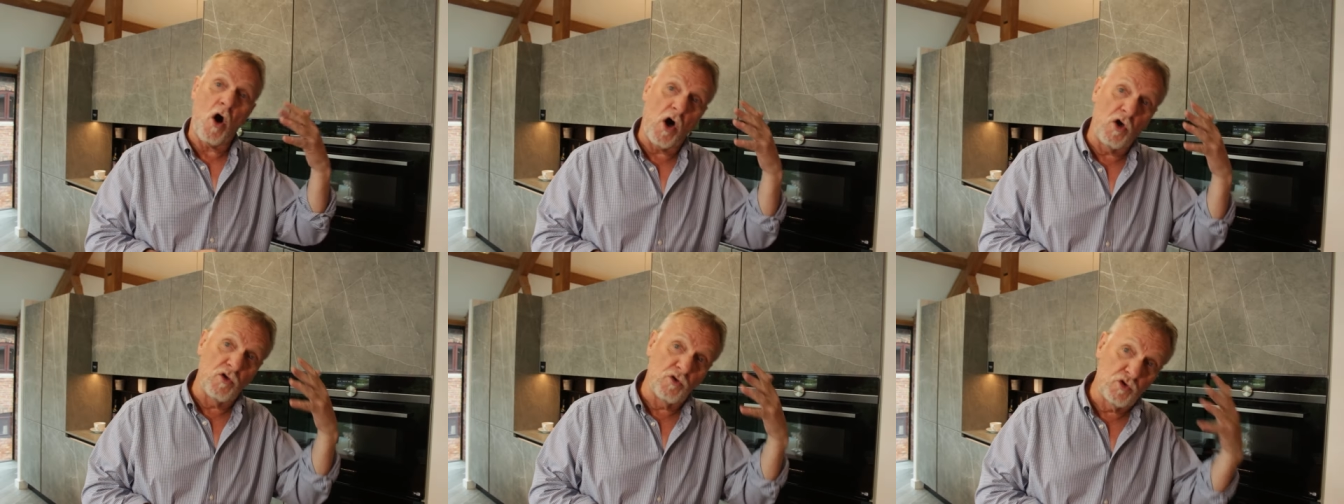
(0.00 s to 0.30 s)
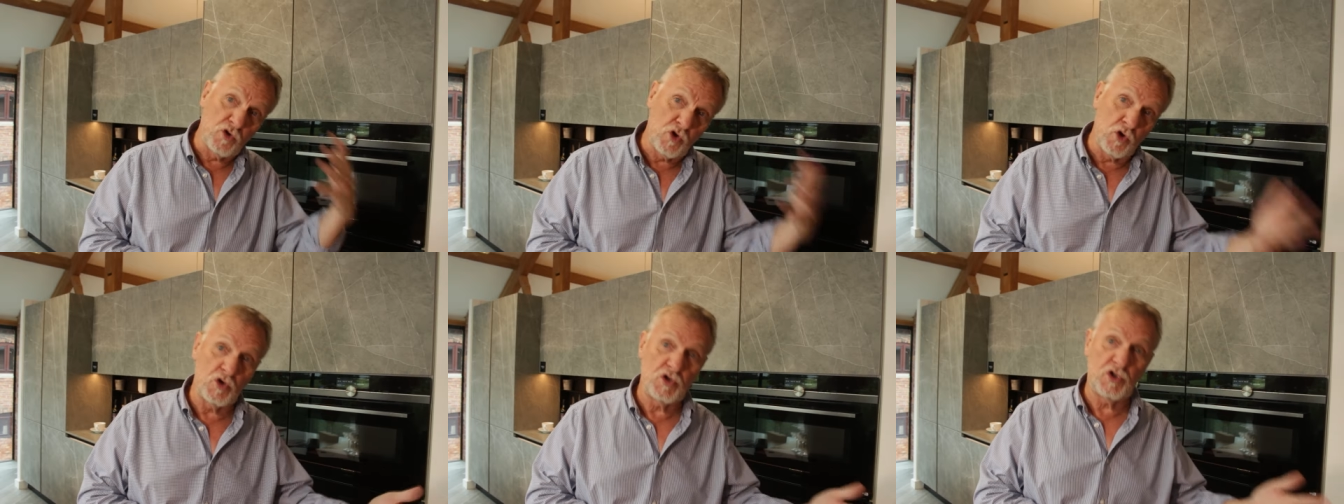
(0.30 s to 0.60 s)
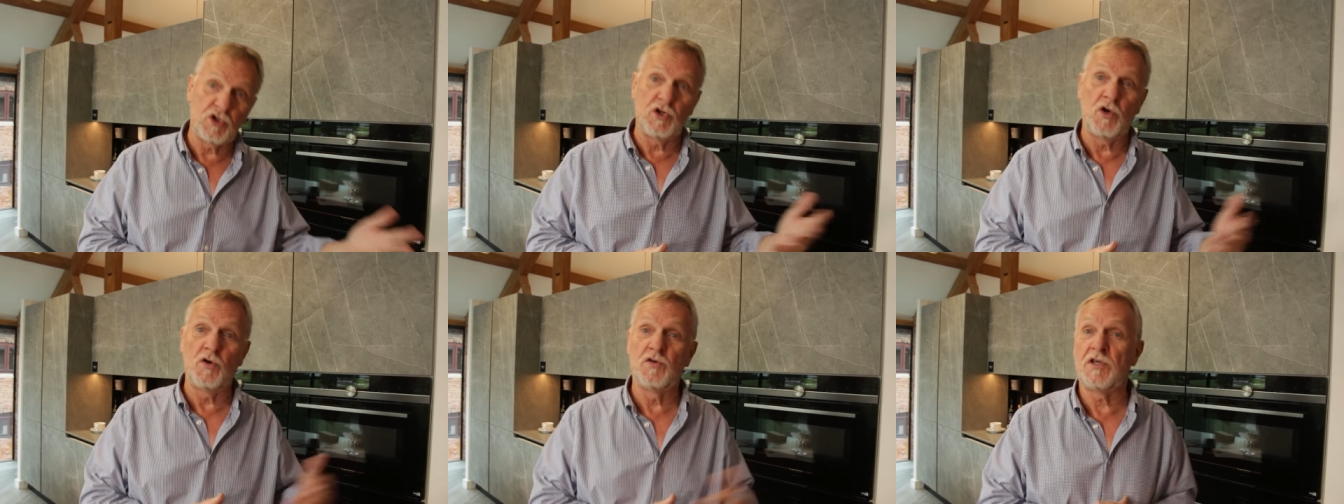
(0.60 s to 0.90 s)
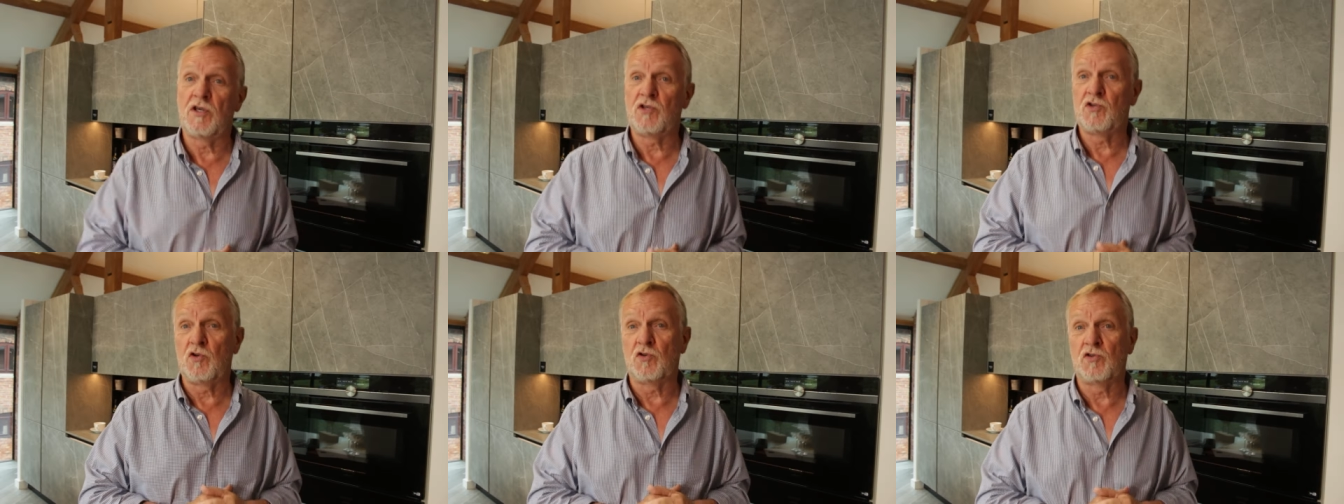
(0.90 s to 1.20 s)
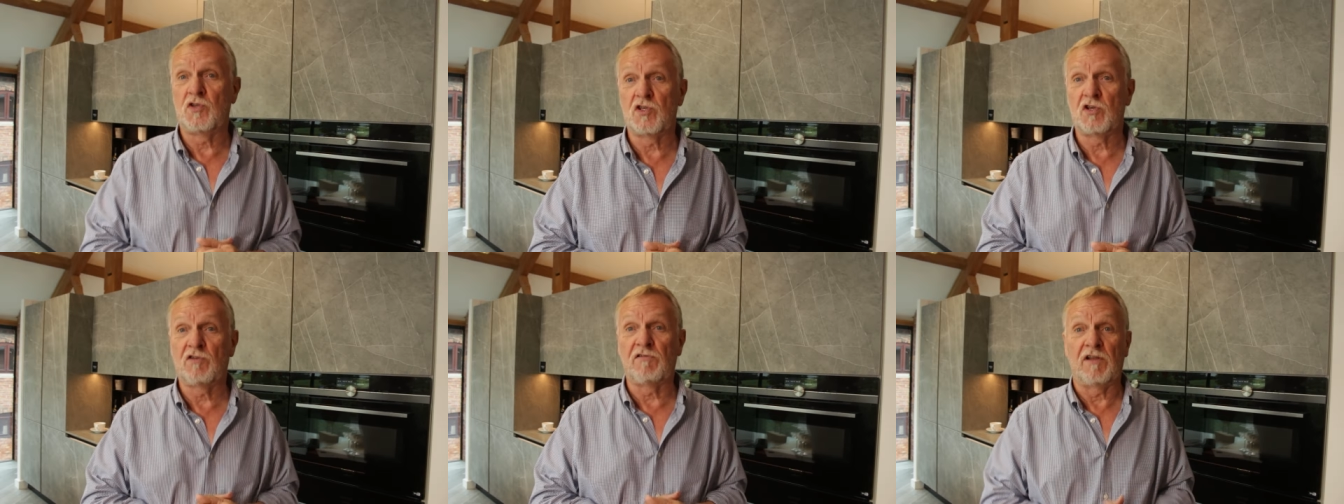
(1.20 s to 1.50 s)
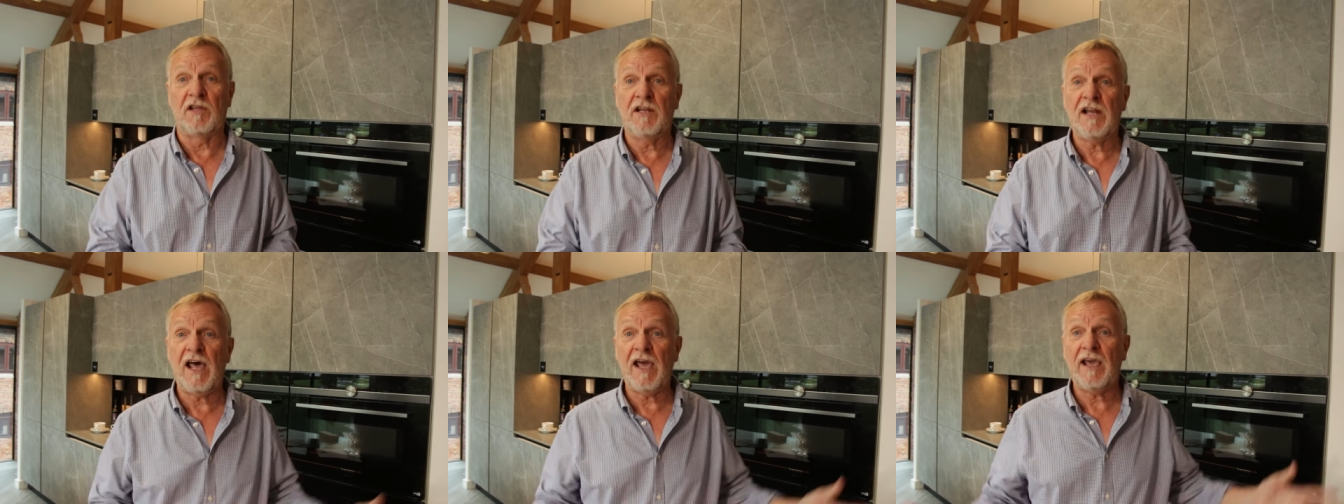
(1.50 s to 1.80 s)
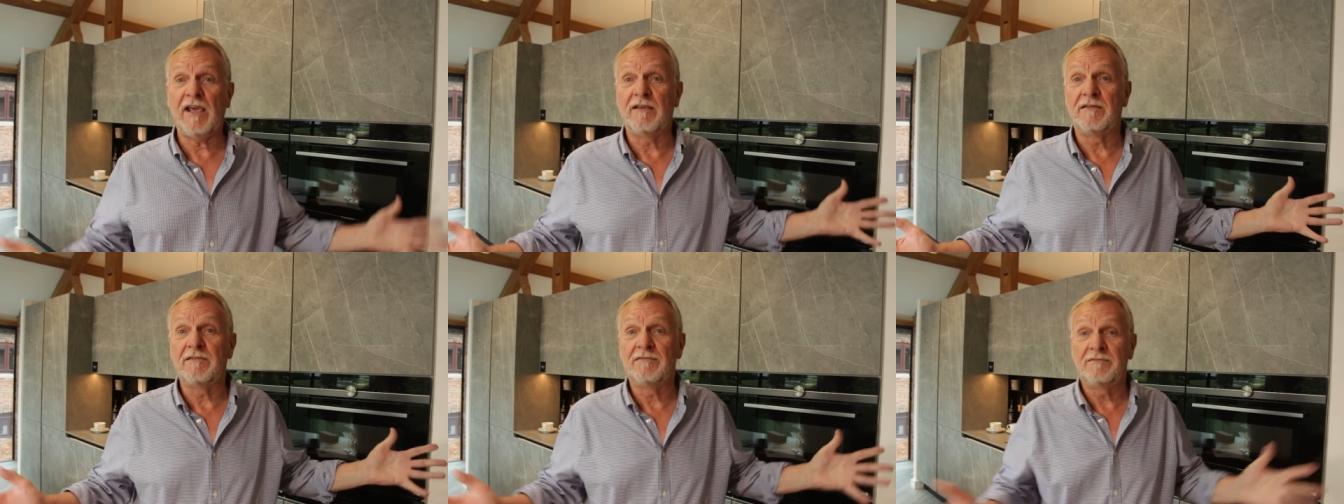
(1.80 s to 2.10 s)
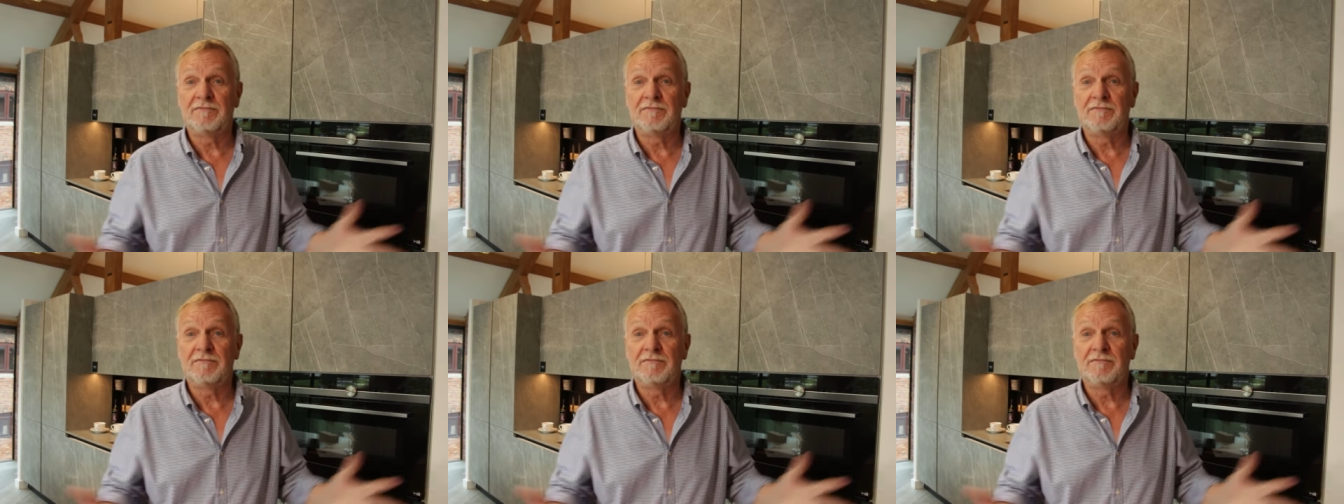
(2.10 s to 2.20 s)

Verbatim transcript: and could she use it just as a grill? And I